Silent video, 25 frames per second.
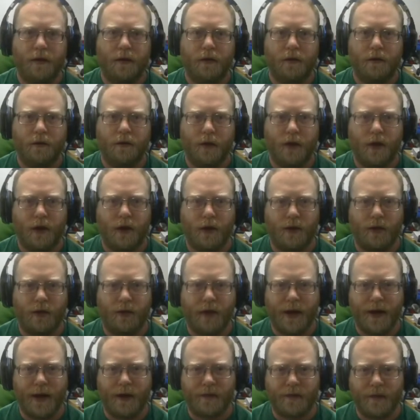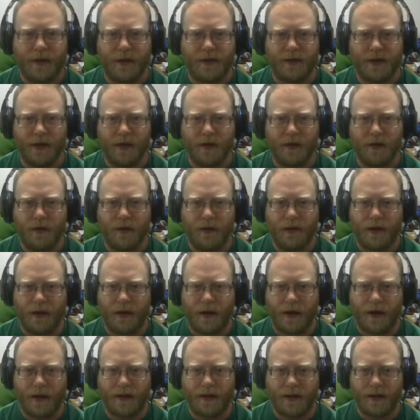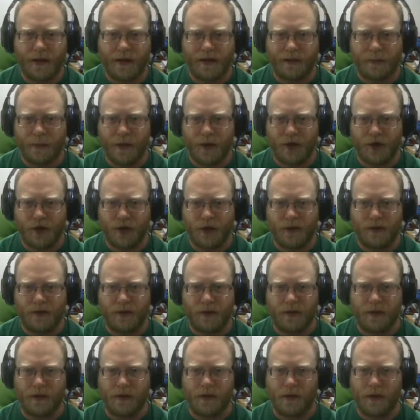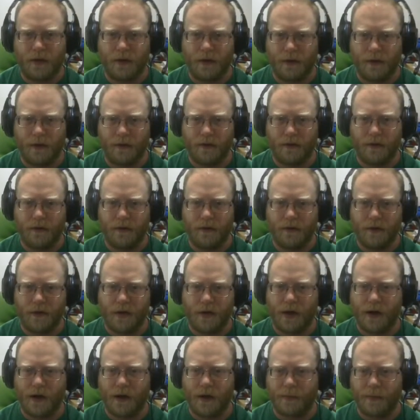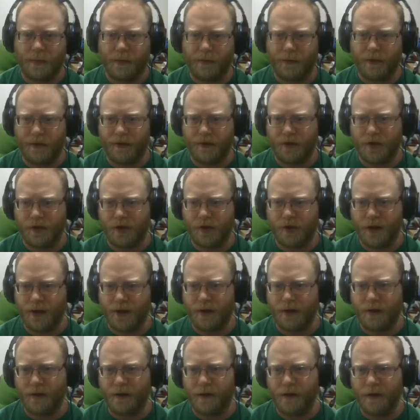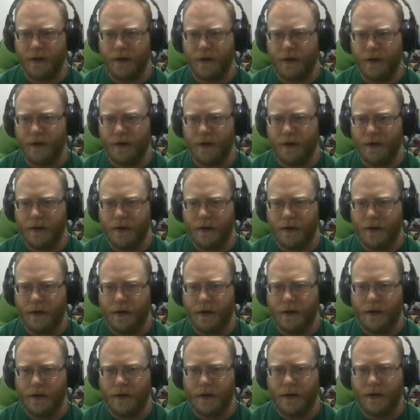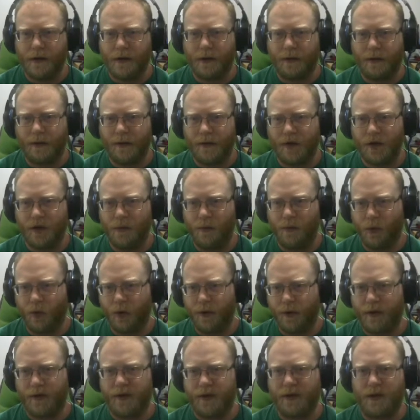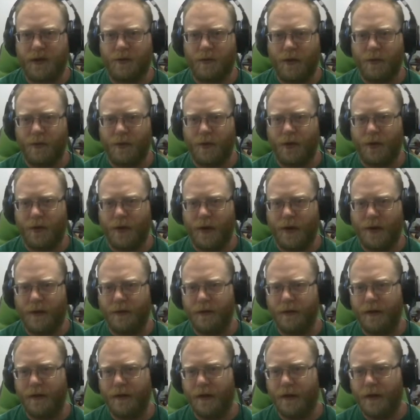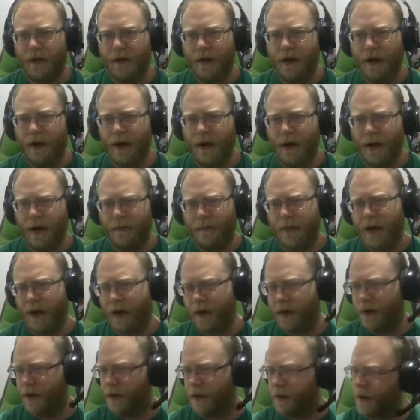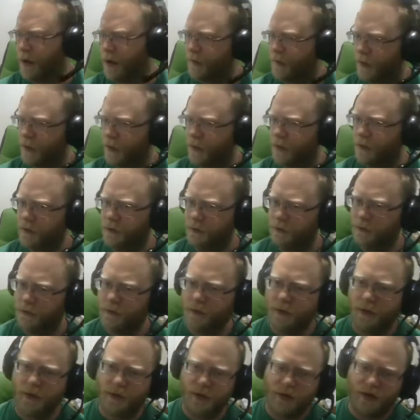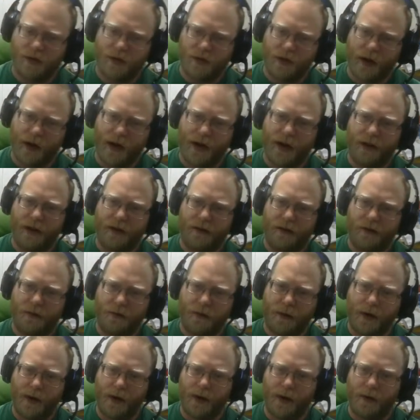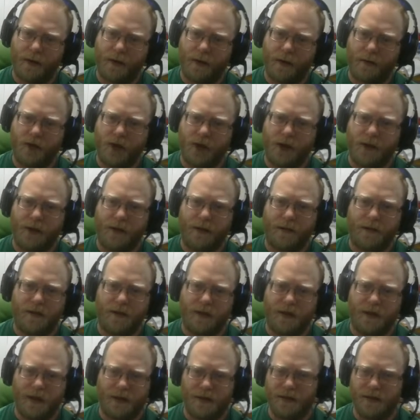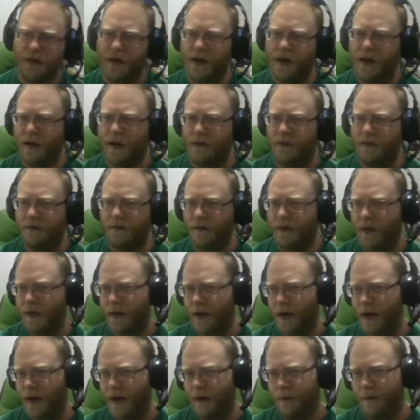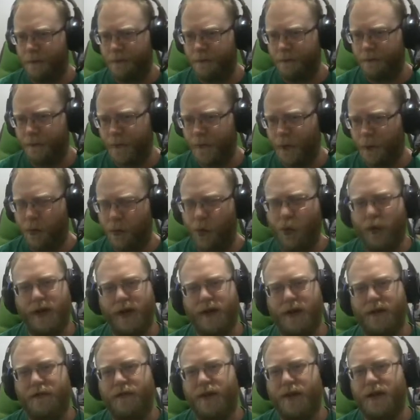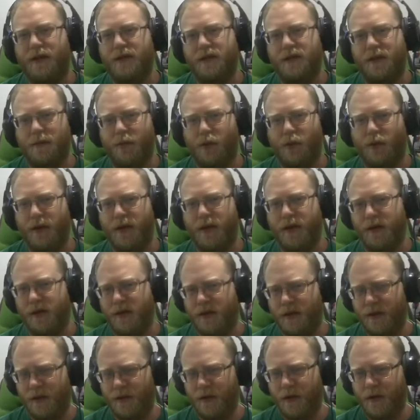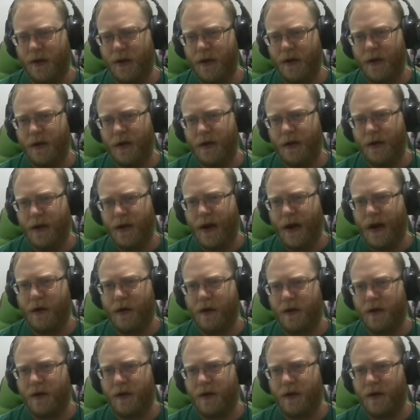look at Rescue of the Lost Expedition. So you'll call up the research center, you'll hit up the mission board. This is the one we're doing. I'm not going to cover side objectives. It's not the point of these. The point is to how to